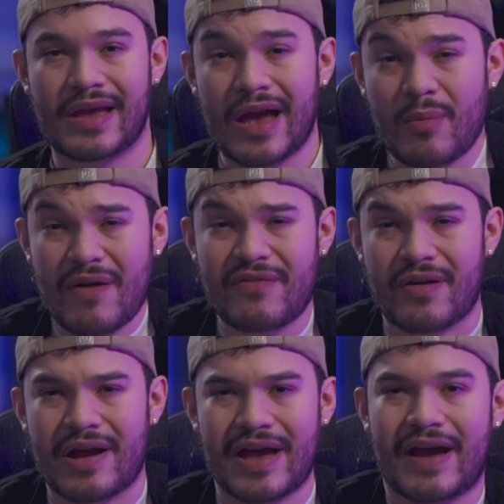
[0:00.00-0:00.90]

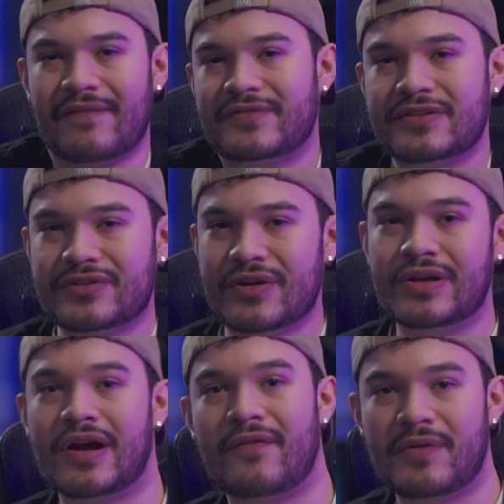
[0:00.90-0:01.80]
However, after
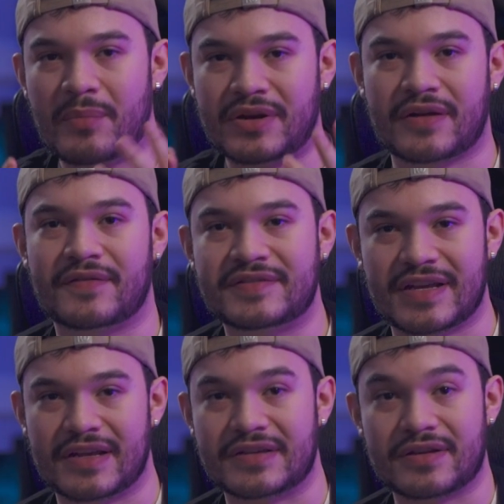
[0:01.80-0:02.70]
turning off the protective
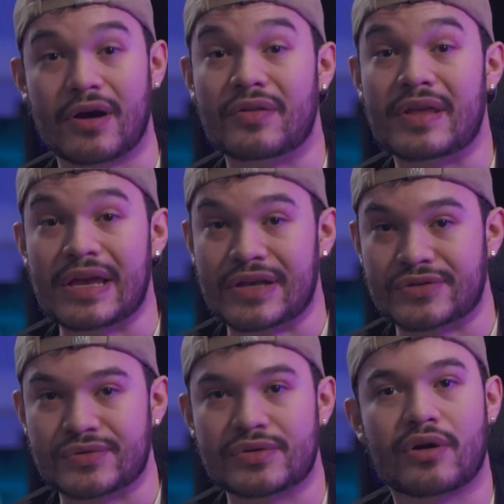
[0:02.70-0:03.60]
settings on the
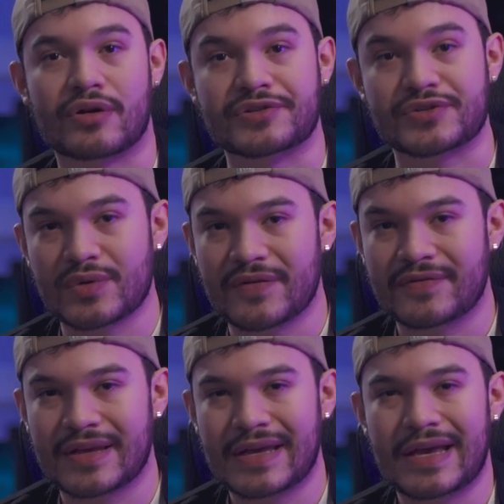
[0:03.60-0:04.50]
ASUS ROG
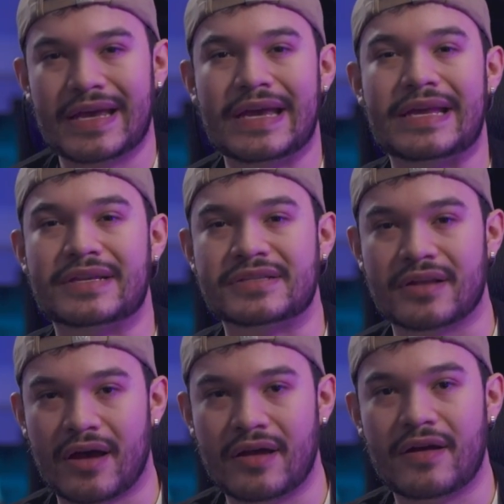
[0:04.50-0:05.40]
SWIFT, it does
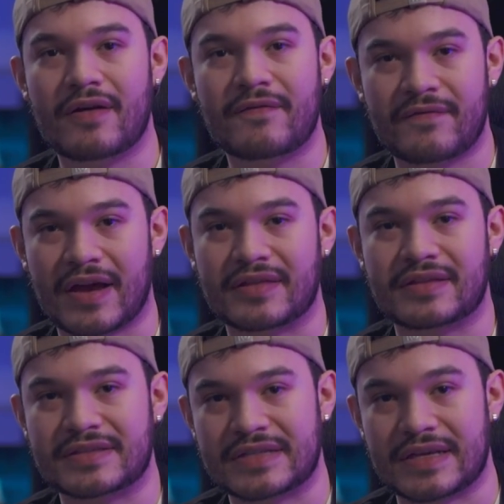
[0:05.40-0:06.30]
not
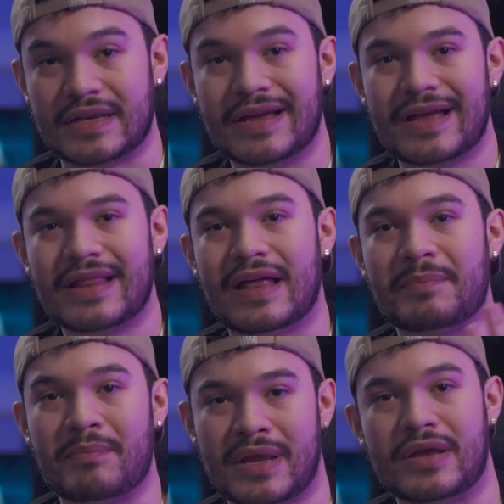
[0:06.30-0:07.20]
affect the scene
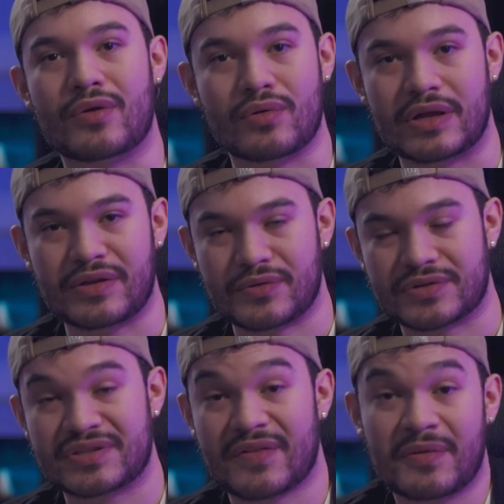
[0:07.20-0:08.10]
like many OLED
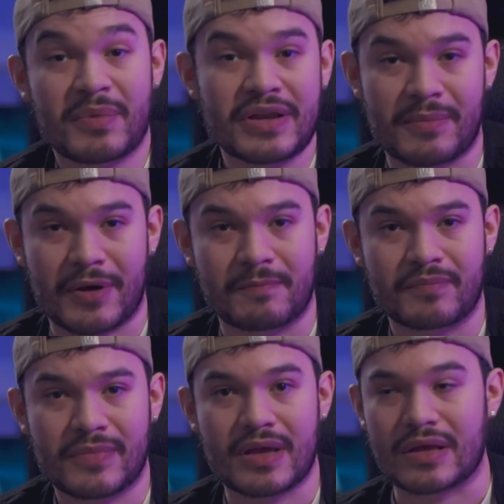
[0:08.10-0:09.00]
users have complained about,
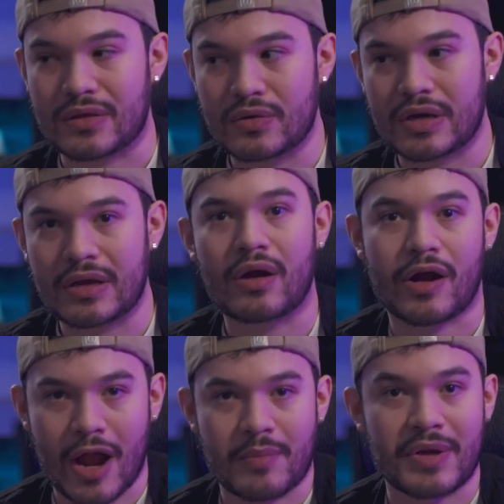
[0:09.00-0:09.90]
including
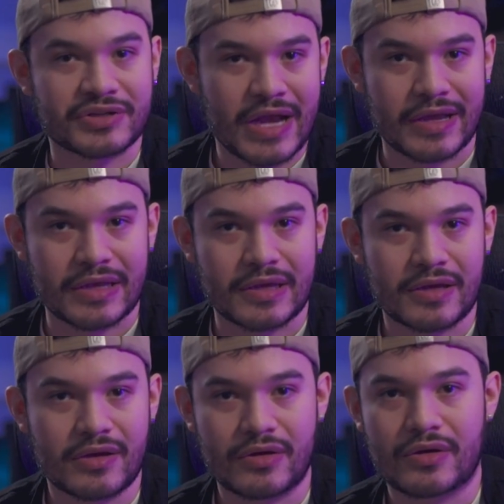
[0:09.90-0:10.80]
our cameraman Jackie,
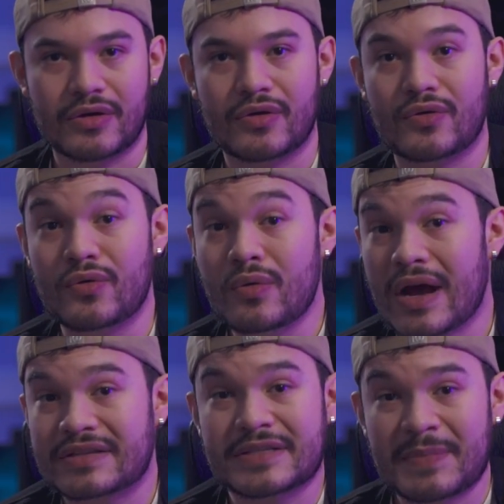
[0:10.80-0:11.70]
who
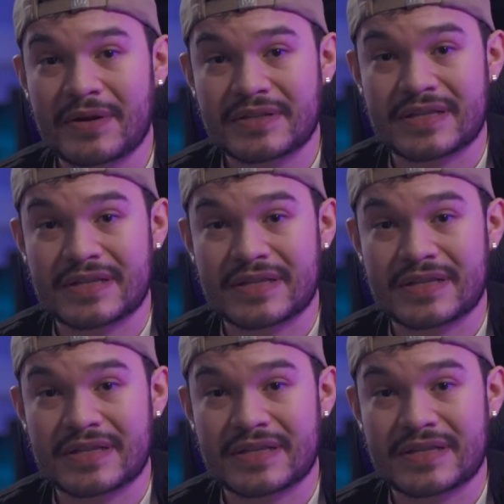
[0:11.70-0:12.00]
has experienced